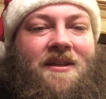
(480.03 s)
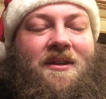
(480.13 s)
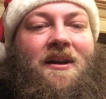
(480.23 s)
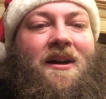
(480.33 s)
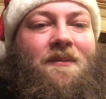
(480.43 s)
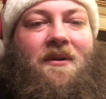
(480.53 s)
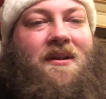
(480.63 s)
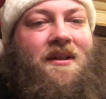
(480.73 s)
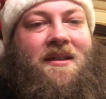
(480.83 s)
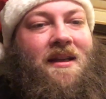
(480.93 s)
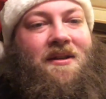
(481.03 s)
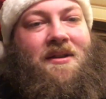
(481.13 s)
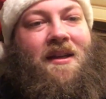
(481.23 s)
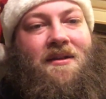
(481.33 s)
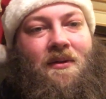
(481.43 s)
just got it more just because I just
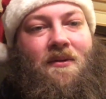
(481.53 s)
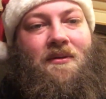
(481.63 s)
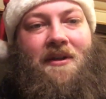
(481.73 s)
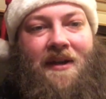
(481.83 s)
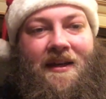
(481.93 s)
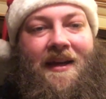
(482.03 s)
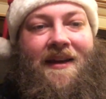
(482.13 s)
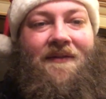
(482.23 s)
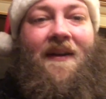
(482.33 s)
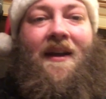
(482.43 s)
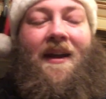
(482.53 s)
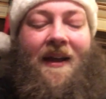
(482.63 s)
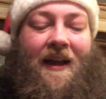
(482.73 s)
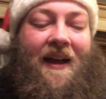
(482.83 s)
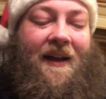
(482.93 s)
think it's a cool looking knife.
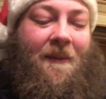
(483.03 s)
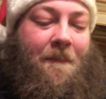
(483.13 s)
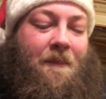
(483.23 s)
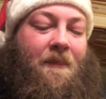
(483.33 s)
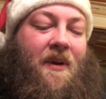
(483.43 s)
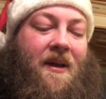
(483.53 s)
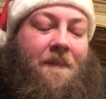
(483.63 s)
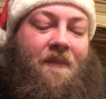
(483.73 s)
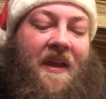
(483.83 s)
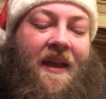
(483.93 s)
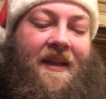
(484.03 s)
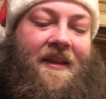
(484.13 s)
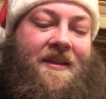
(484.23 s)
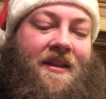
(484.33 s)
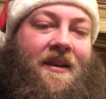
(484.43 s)
But
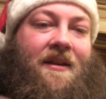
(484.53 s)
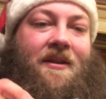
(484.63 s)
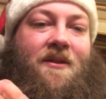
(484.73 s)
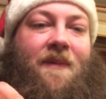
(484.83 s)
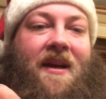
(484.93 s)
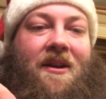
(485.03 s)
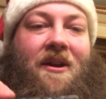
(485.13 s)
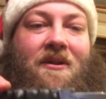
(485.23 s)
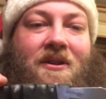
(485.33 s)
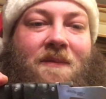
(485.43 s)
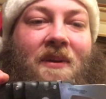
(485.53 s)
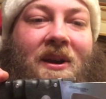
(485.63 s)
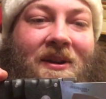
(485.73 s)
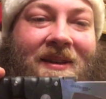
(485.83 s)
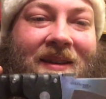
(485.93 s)
this here, the Spyderco
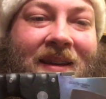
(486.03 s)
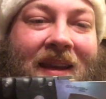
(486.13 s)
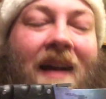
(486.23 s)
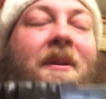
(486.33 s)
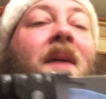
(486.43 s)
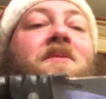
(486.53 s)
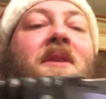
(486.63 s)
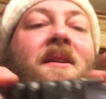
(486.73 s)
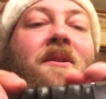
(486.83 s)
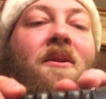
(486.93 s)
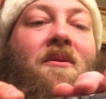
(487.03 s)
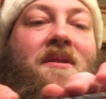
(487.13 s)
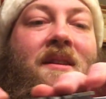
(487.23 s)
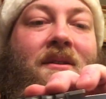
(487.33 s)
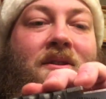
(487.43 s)
Spartan. I'm sorry, the Cold
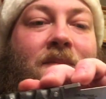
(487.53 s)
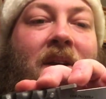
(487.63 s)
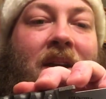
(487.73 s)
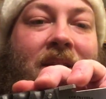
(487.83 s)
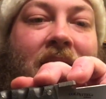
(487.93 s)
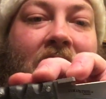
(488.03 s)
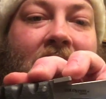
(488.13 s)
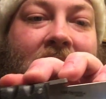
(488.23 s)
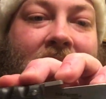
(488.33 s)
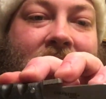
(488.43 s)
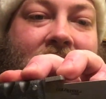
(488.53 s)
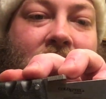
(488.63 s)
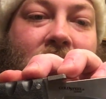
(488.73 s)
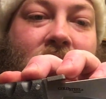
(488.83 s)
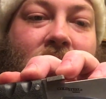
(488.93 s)
Steel Spartan. This is a
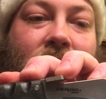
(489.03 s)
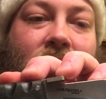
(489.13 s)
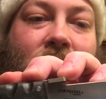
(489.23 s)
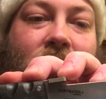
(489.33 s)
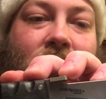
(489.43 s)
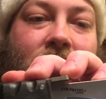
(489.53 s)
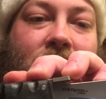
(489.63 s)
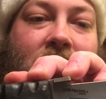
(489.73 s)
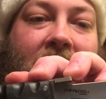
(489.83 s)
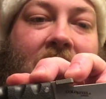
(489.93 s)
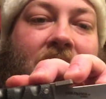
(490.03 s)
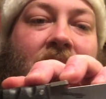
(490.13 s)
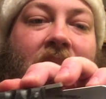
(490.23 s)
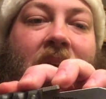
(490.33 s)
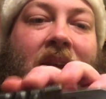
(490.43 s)
huge
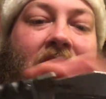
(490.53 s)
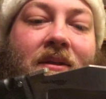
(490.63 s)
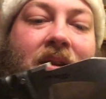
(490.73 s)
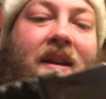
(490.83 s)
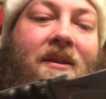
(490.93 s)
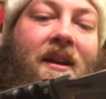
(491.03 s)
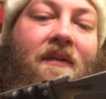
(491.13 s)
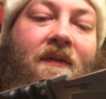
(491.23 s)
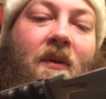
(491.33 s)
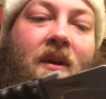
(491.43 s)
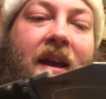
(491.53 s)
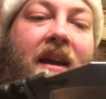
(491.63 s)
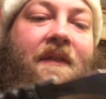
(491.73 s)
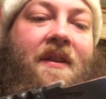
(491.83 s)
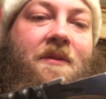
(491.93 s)
knife. Looking at like a
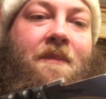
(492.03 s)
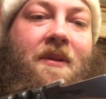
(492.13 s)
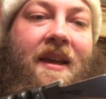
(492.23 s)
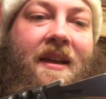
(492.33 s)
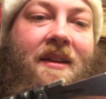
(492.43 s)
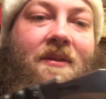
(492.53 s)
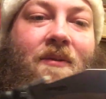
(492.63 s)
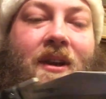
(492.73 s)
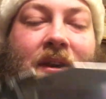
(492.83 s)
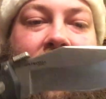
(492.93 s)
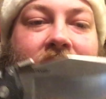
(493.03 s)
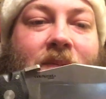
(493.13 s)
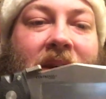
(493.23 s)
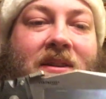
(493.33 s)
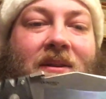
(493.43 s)
4.5 inch blade. Got the recurve. It's
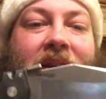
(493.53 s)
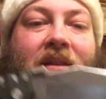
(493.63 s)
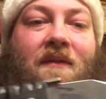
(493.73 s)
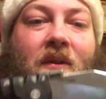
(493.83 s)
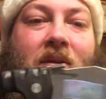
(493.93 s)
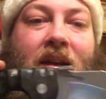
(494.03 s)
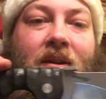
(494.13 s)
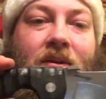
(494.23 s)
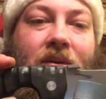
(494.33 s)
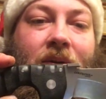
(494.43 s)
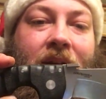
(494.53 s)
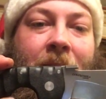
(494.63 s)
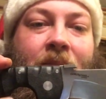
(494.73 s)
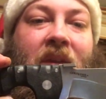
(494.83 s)
basically a folding kukri.